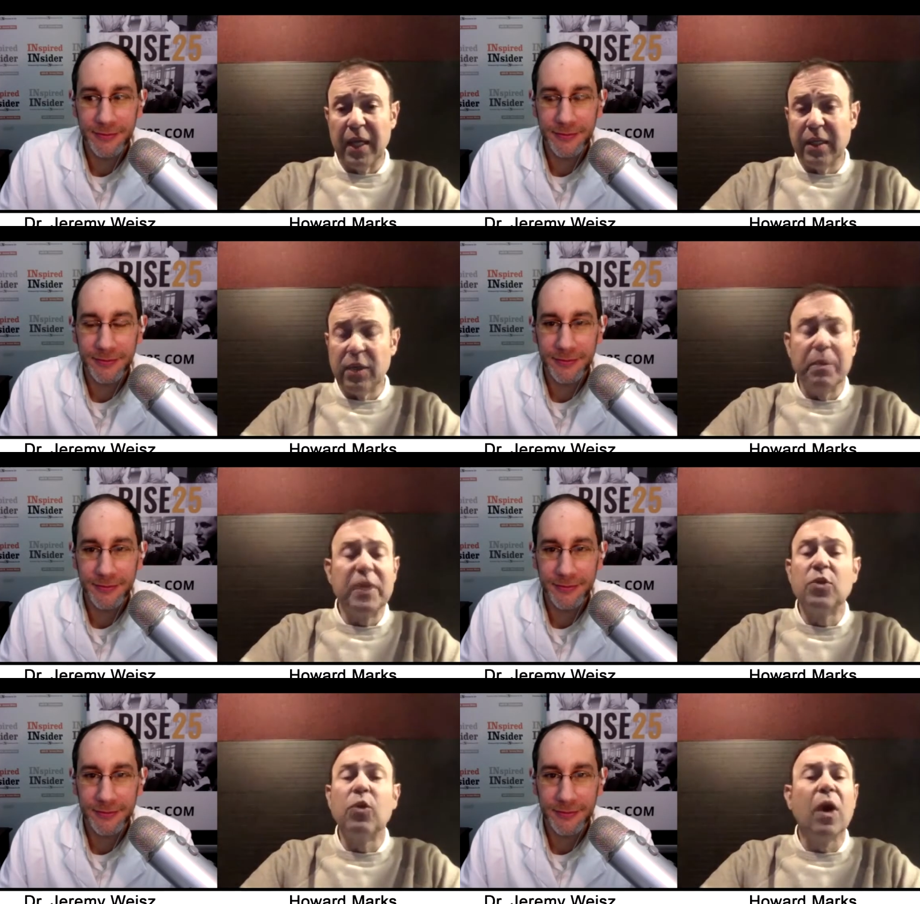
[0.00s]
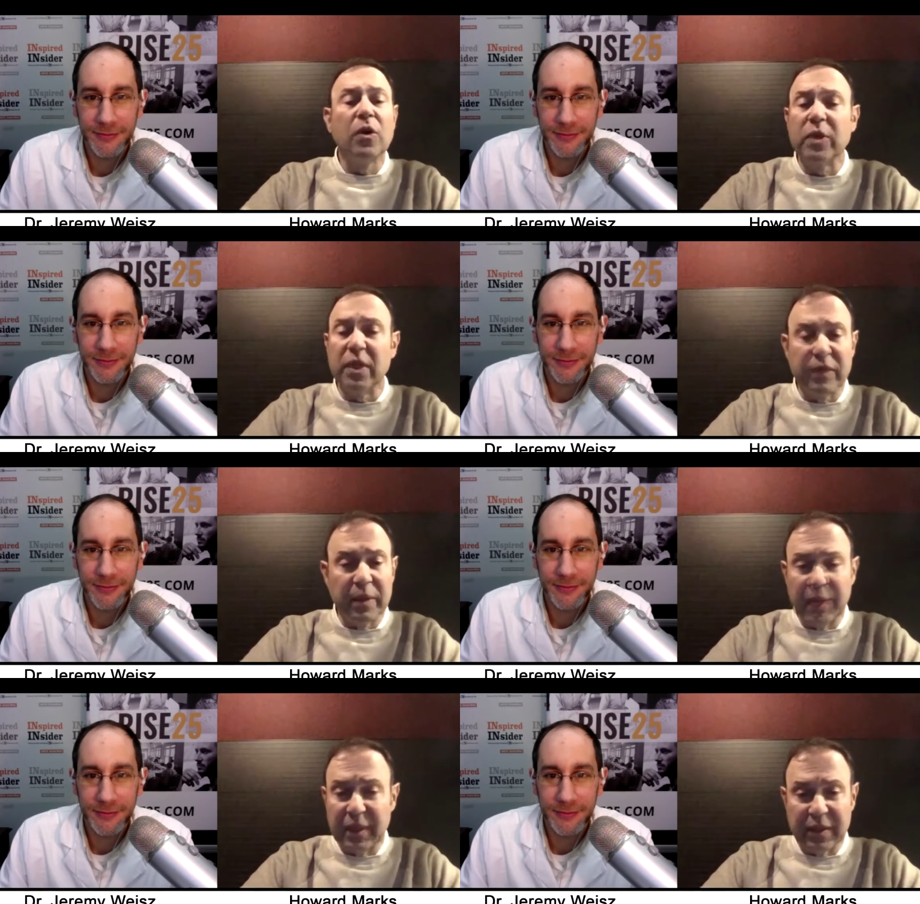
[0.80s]
Speaker 1: There'll be two hundred of
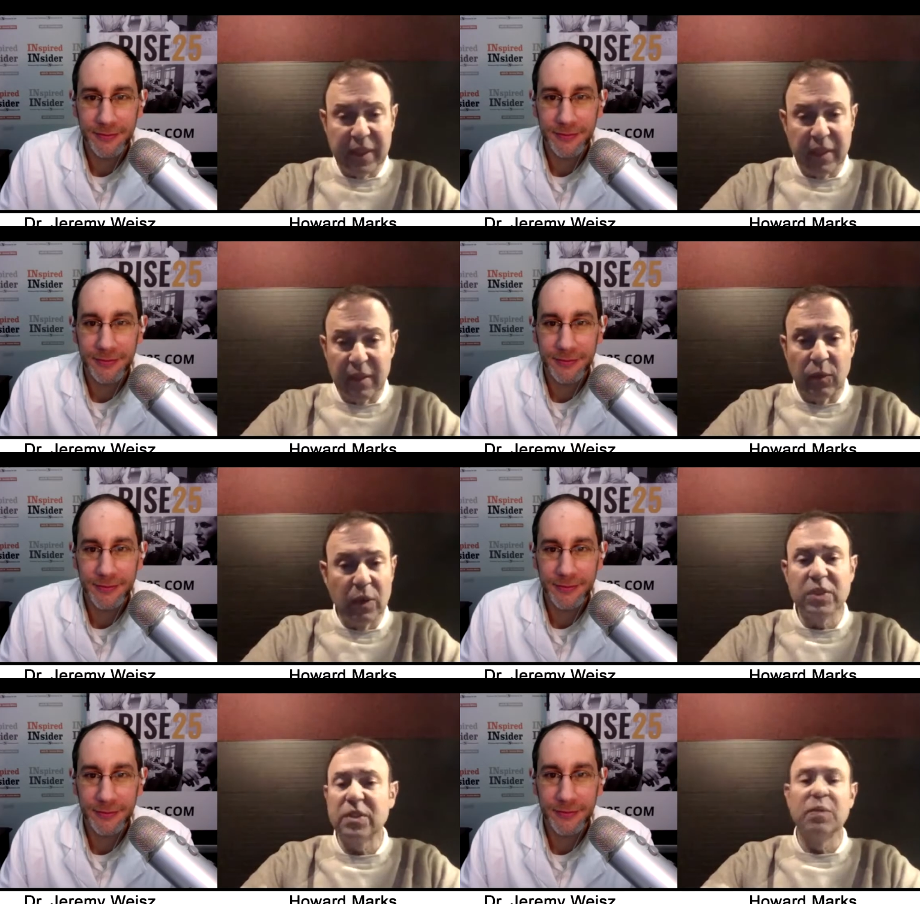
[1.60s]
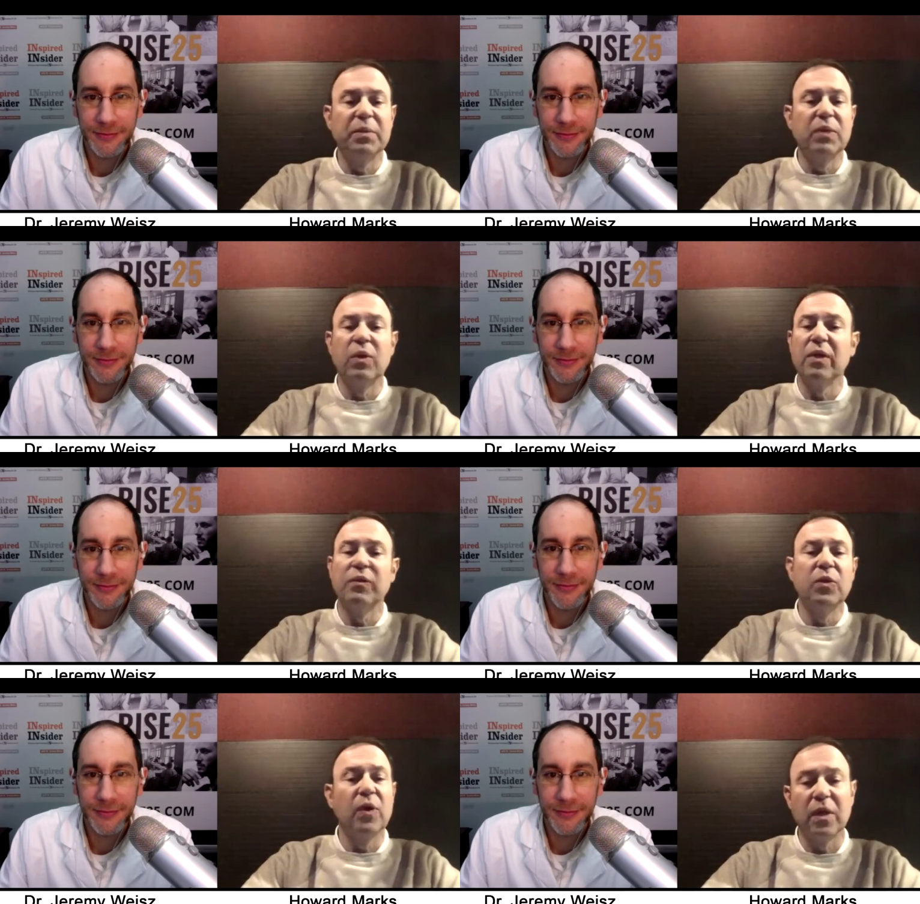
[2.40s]
them out there, and we're just going to be one of
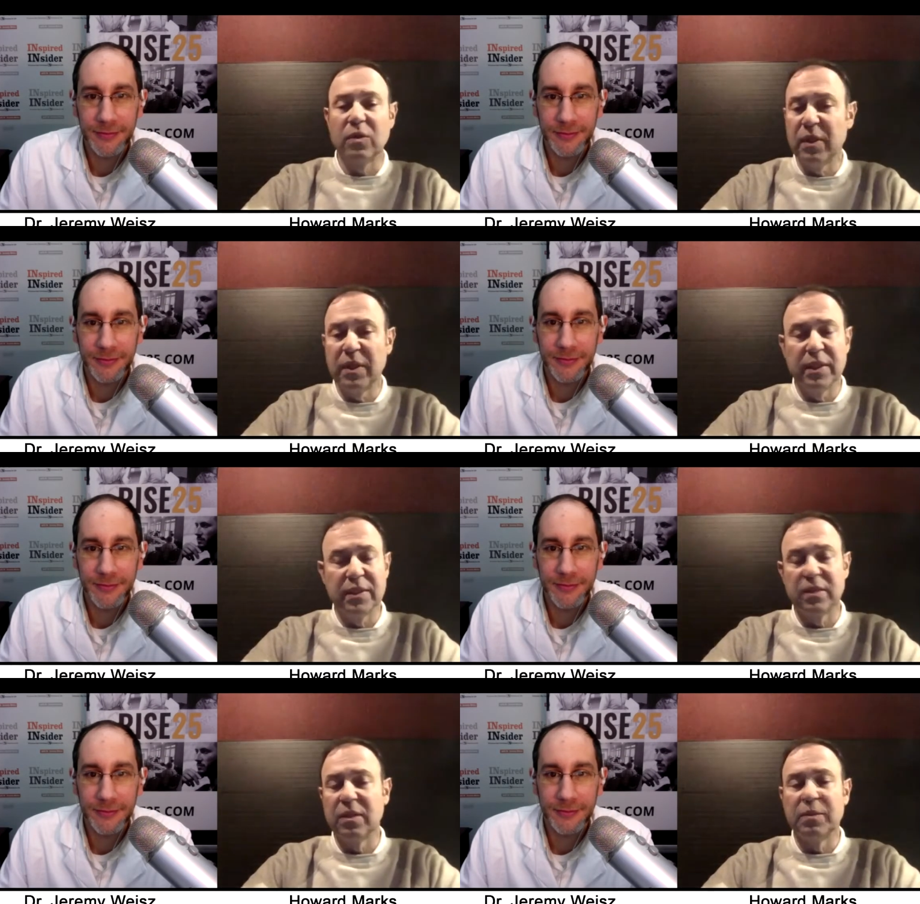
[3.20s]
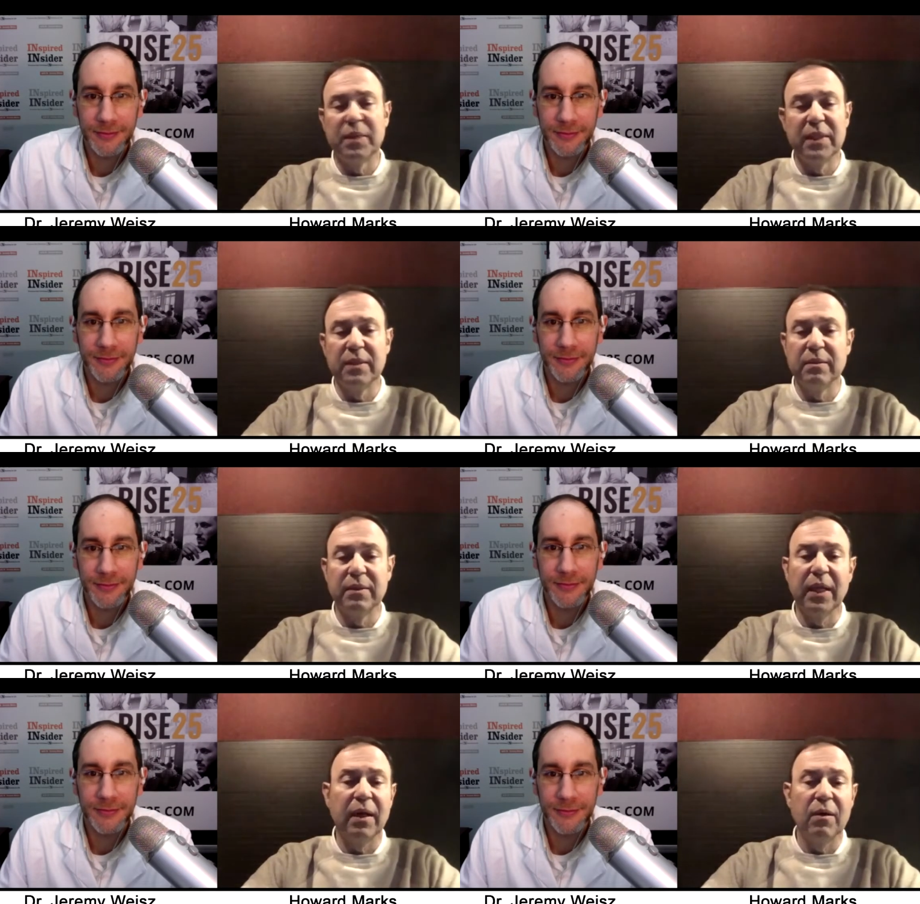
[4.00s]
two hundred, and it's going to be,
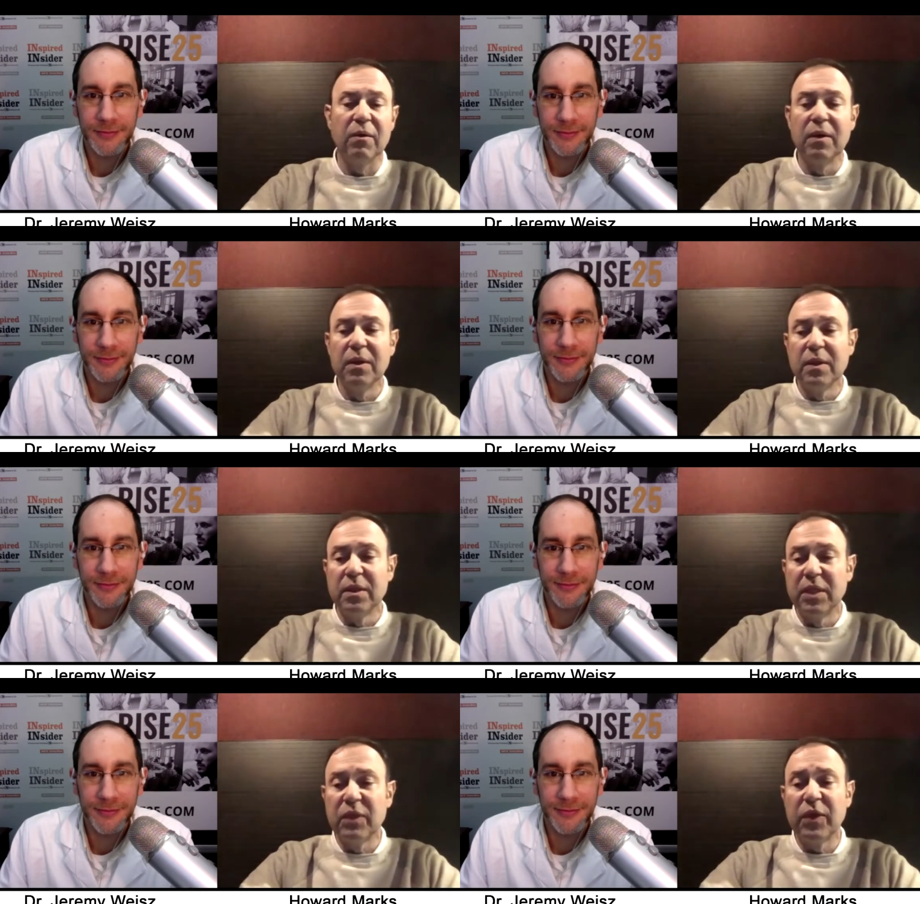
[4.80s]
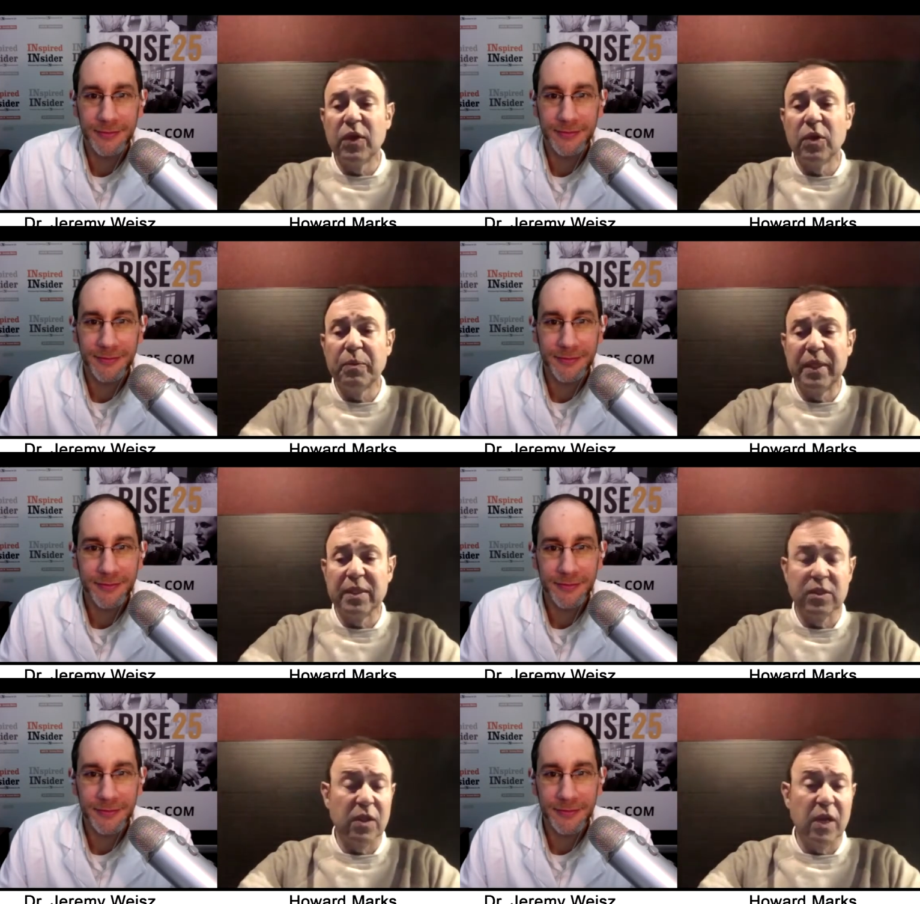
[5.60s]
you know, difficult
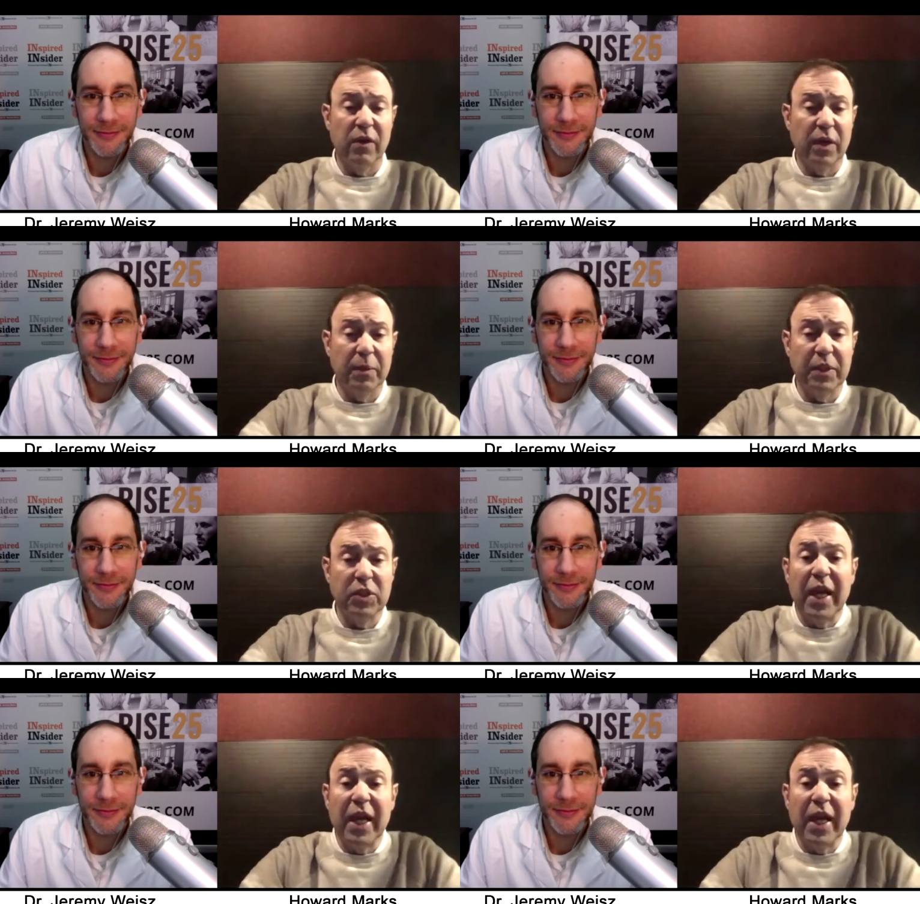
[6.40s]
because there's a lot of competition.